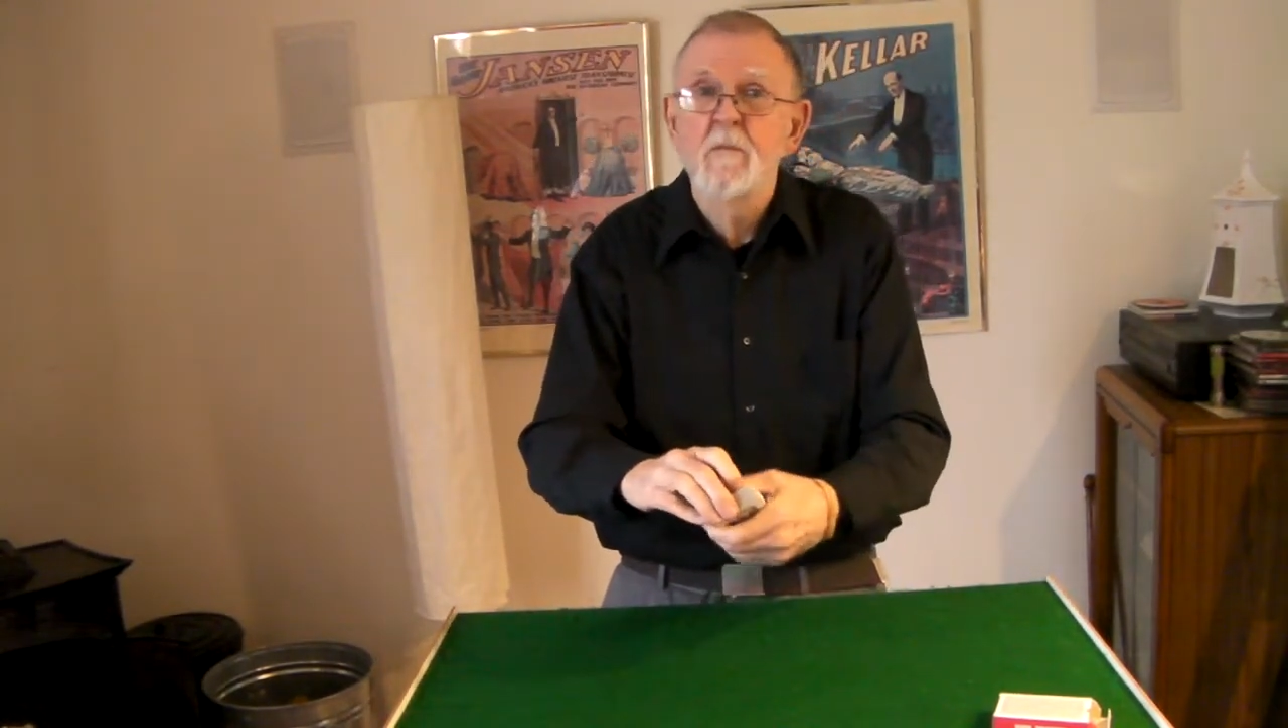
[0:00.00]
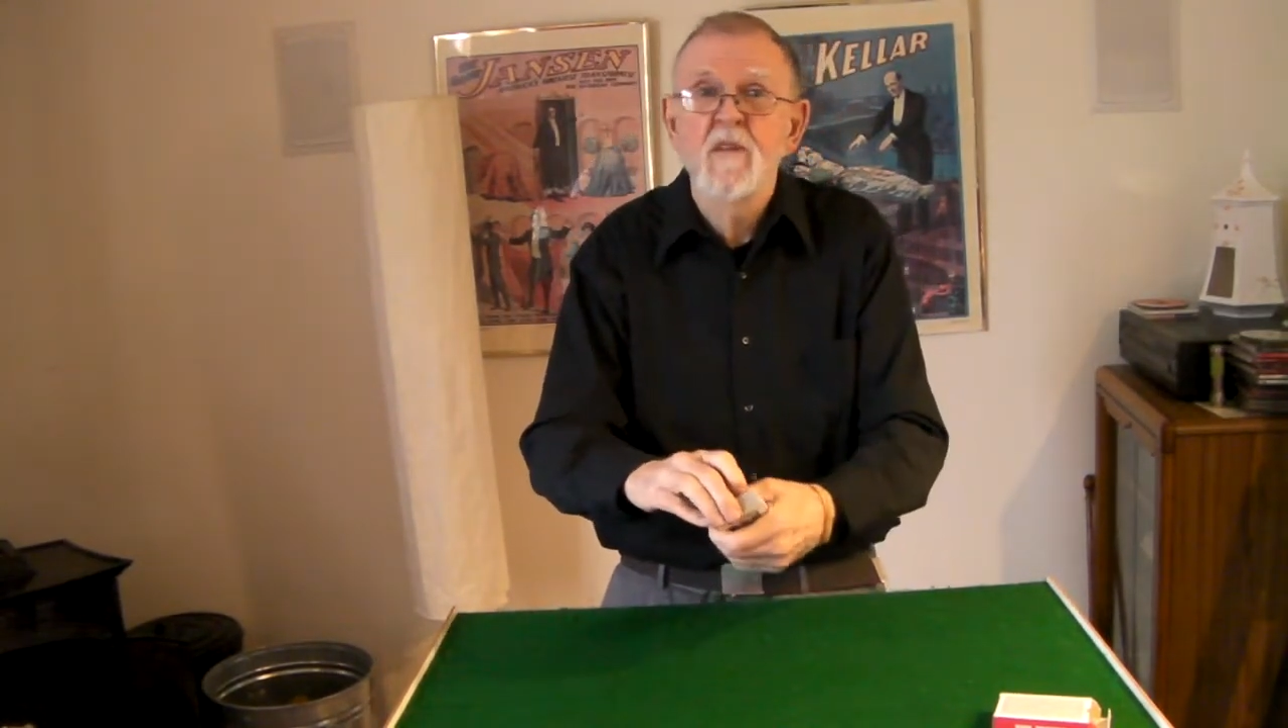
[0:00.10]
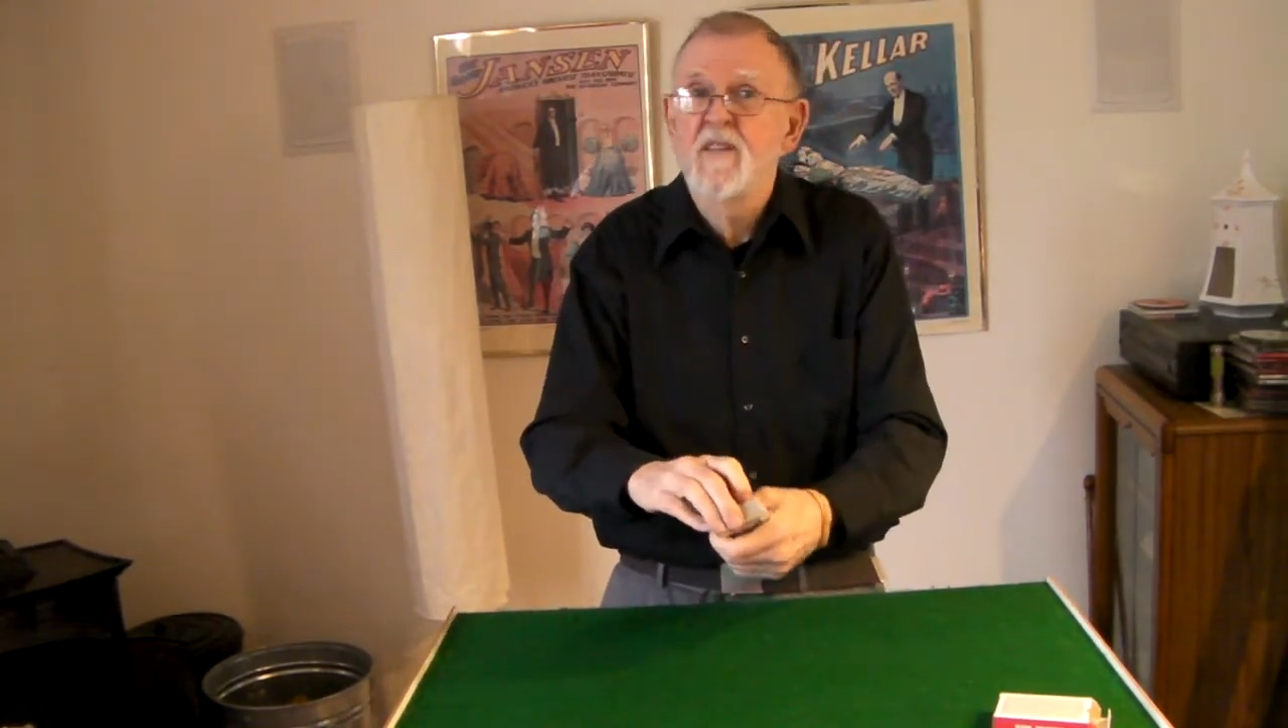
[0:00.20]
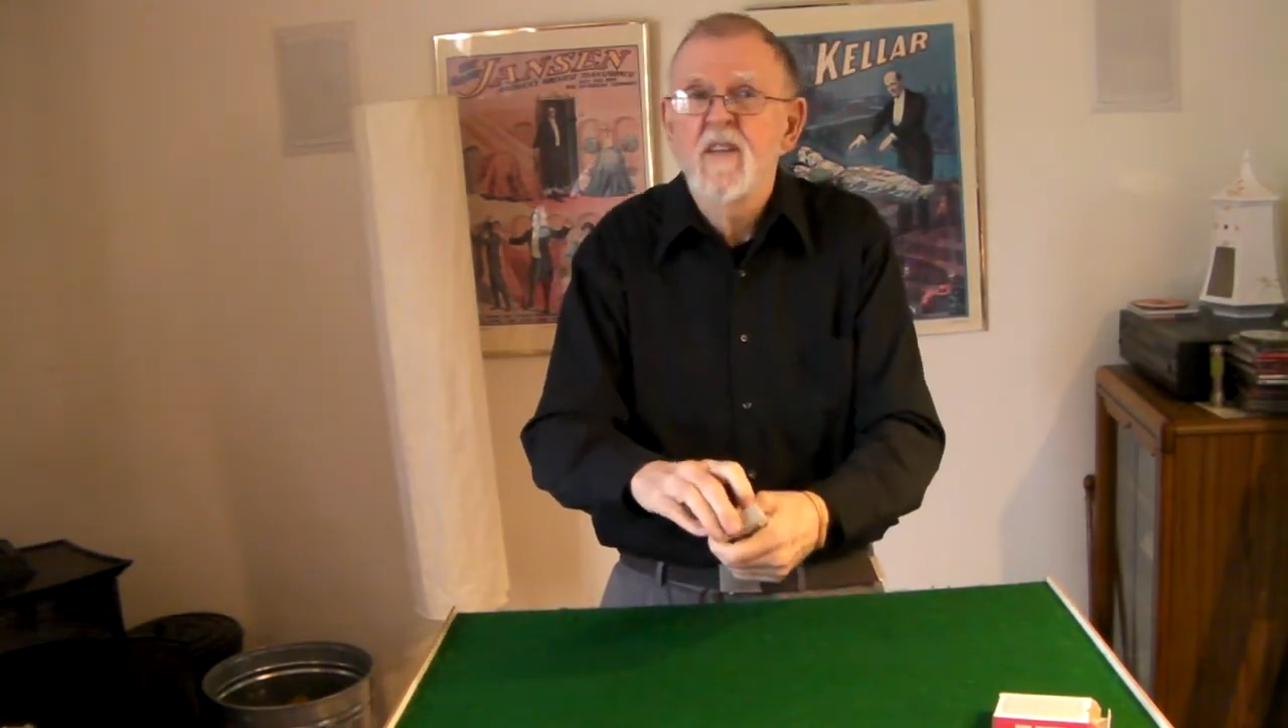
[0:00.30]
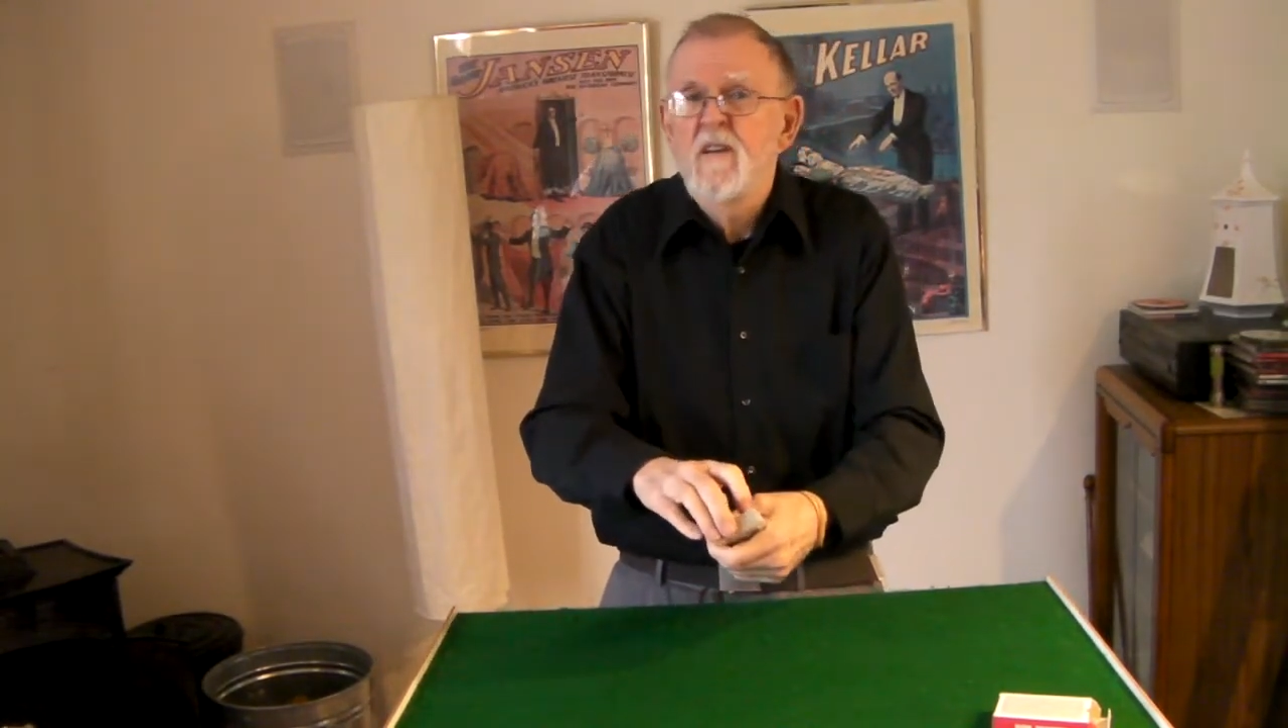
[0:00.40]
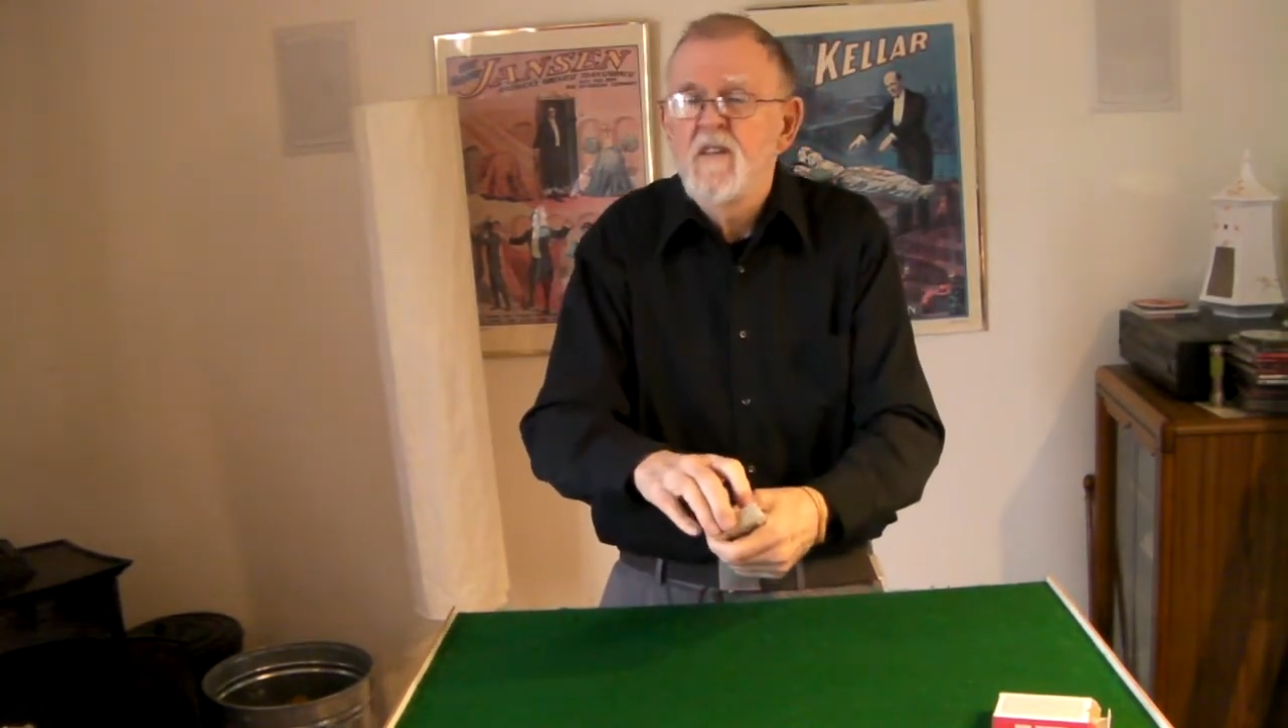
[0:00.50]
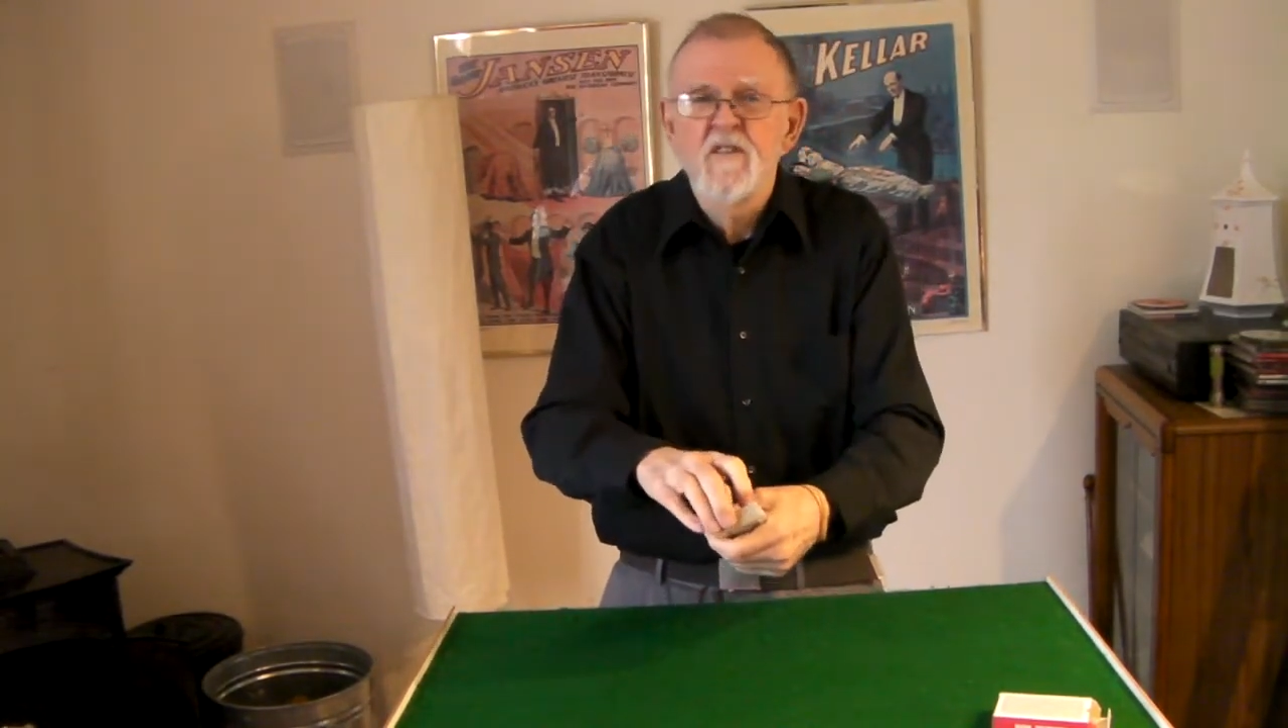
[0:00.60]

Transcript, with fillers: them to tell you to